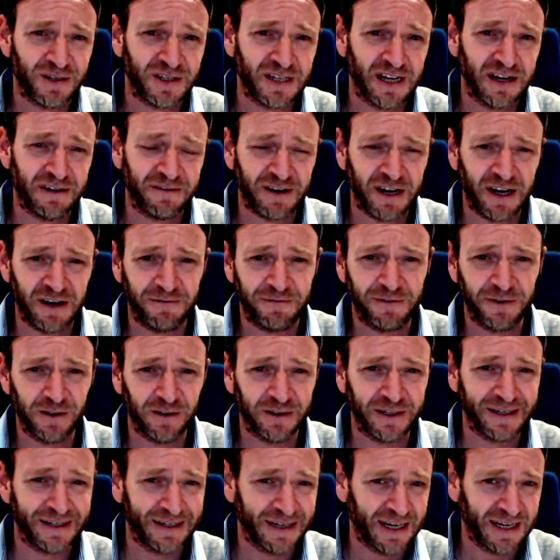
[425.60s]
that have kind of filled
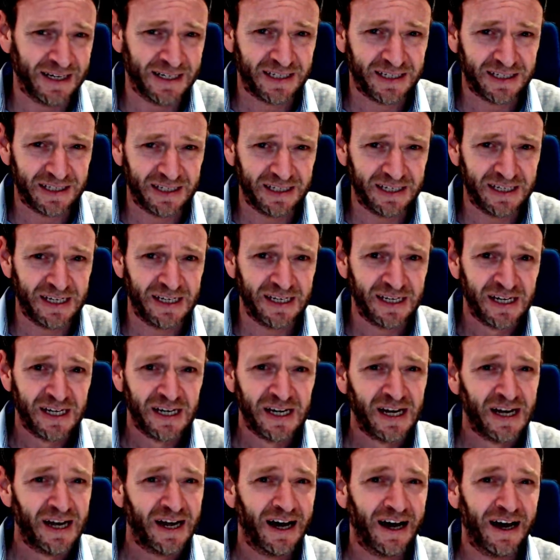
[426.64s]
in nicely.
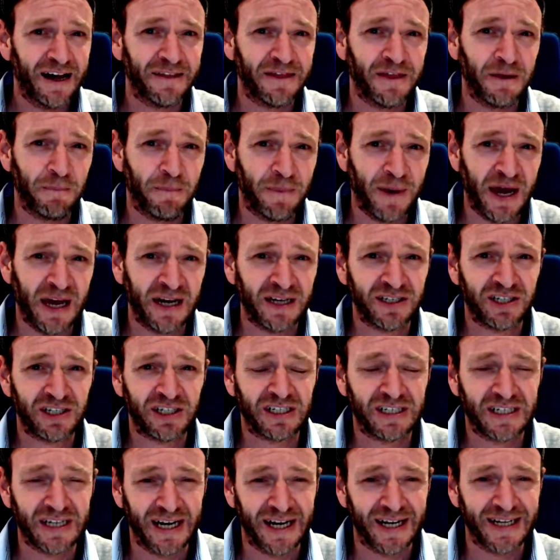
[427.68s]
The
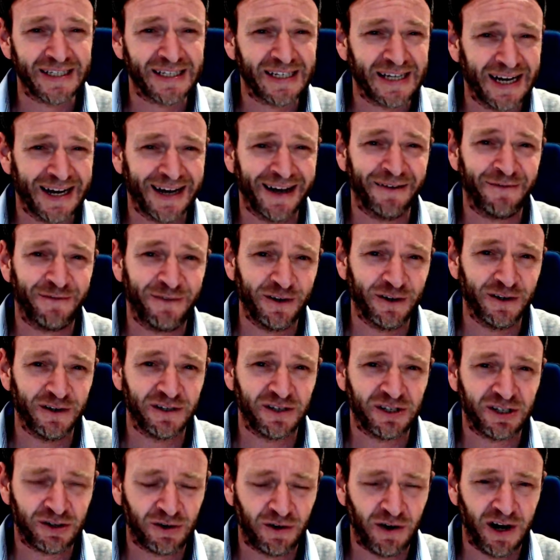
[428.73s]
bench does not feel
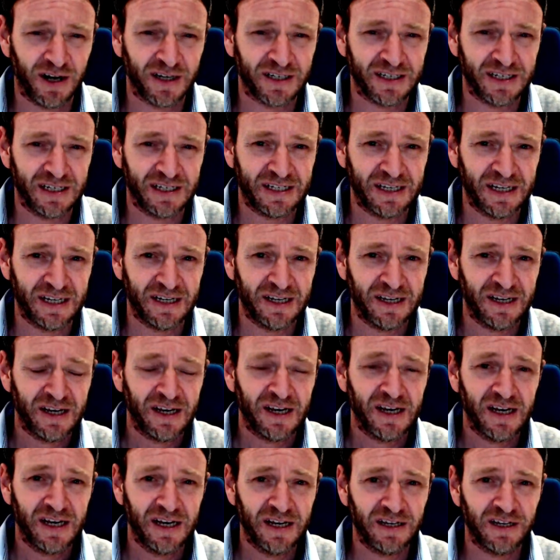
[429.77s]
as strong as it did
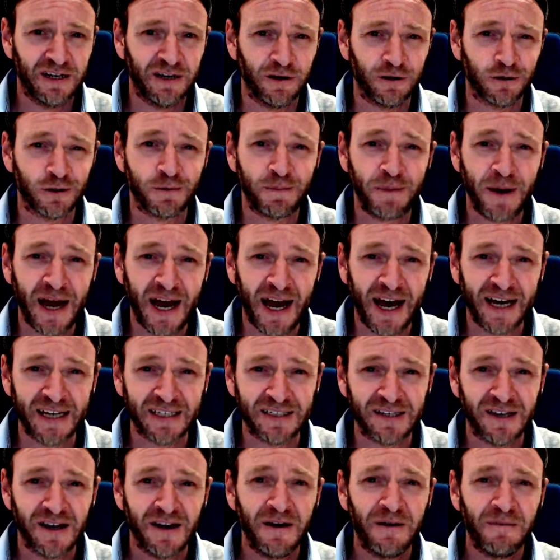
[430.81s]
in years
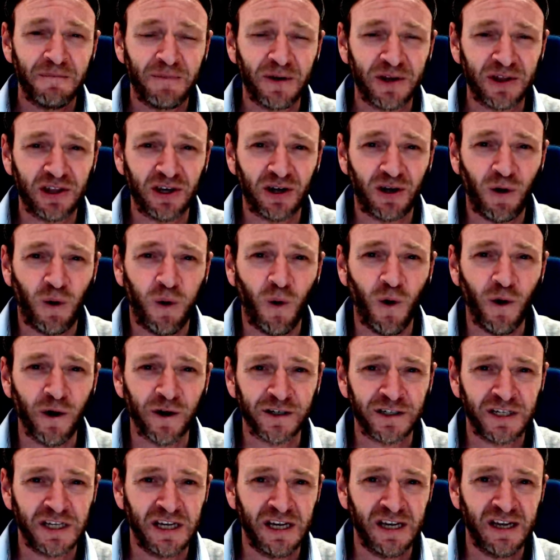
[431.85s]
past, but the core
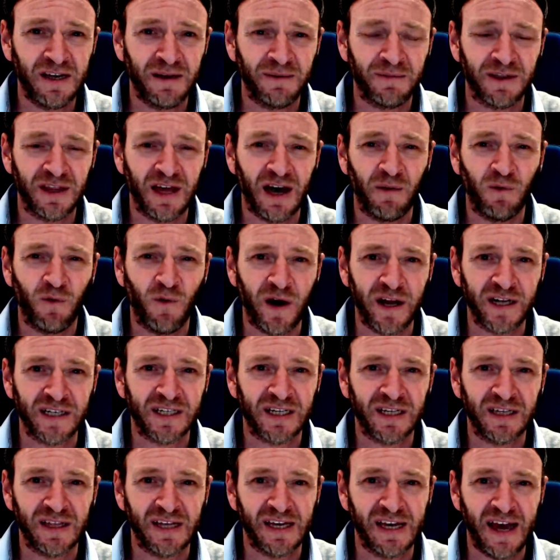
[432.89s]
team that went
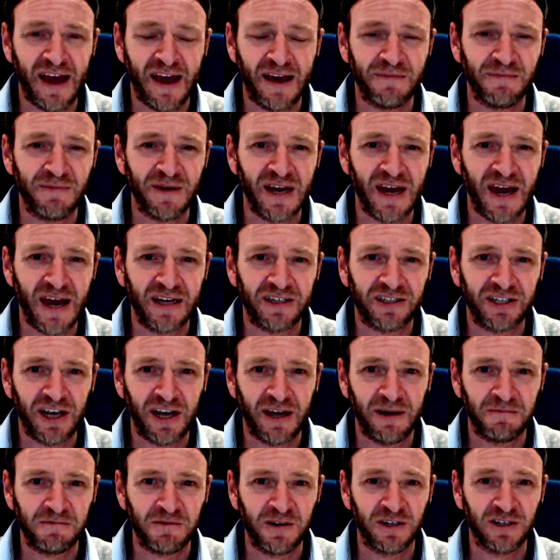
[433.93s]
to the NBA
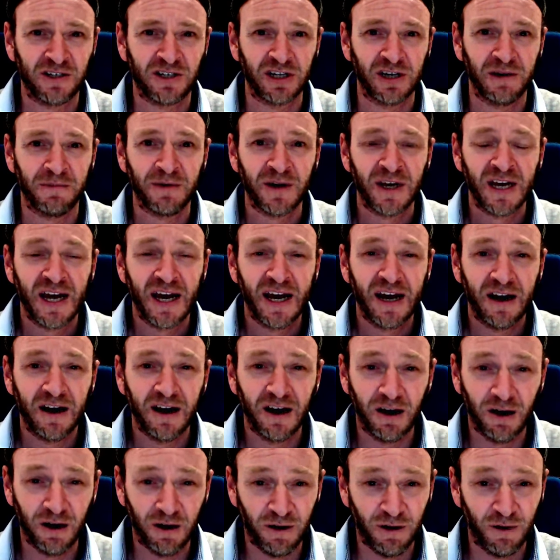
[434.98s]
championship
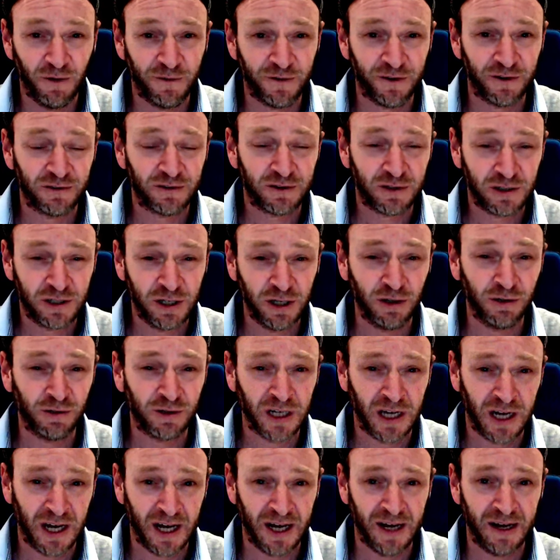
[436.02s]
over 2
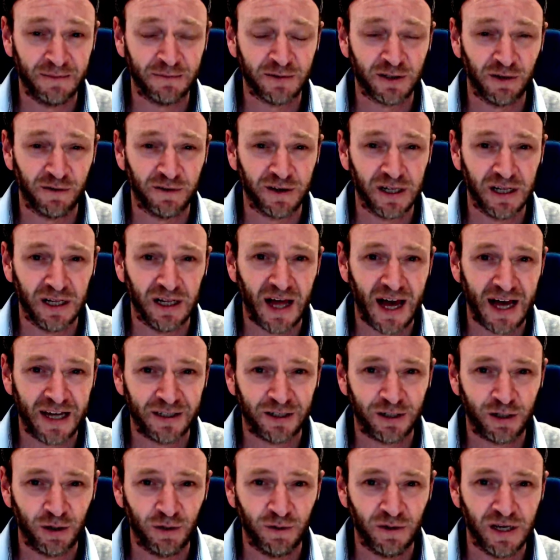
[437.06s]
times over the
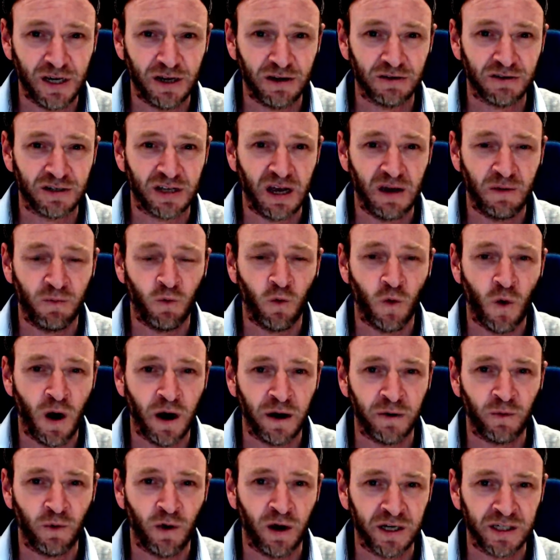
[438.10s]
last 2 years and
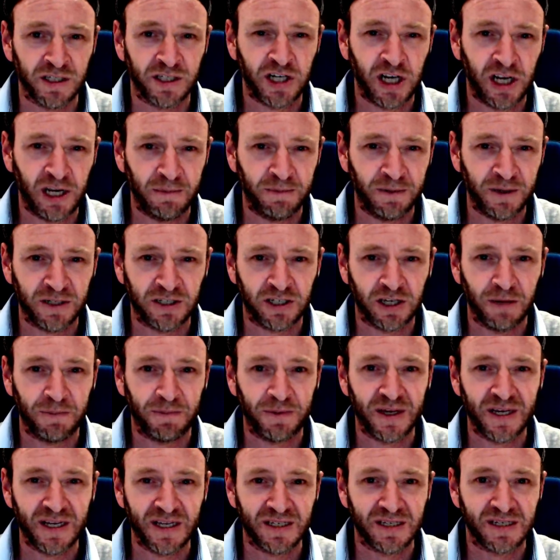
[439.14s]
won 1 championship
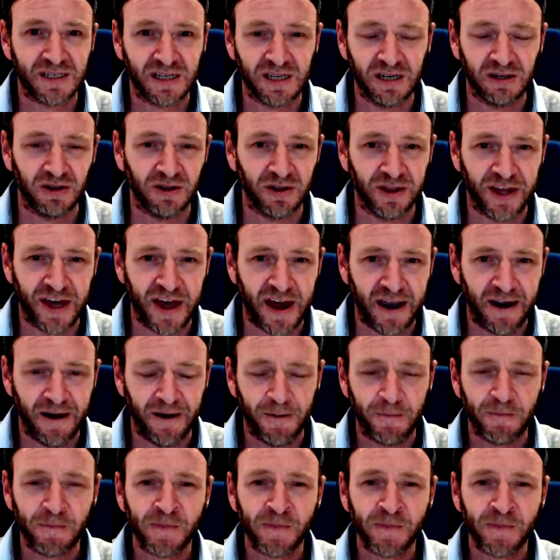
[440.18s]
is still there.